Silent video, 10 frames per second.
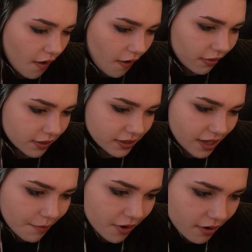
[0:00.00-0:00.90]
on the
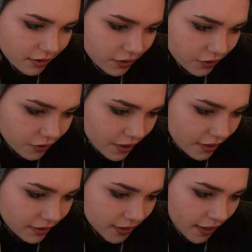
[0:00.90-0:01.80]
summer
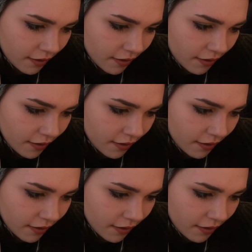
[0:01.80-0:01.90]
streets